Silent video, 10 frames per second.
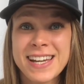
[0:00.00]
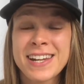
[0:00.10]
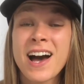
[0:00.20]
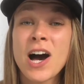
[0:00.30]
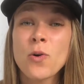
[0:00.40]

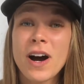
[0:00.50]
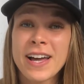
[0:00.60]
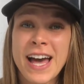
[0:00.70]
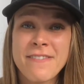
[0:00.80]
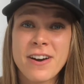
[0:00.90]
and how
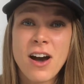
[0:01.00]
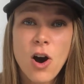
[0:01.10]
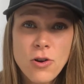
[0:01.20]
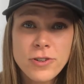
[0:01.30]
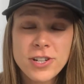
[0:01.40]
I have
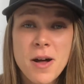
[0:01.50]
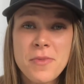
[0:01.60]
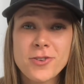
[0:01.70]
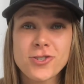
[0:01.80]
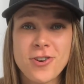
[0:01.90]
overcome
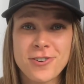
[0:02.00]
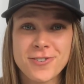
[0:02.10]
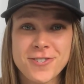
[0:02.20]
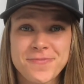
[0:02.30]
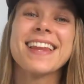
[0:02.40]
those
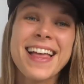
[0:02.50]
struggles.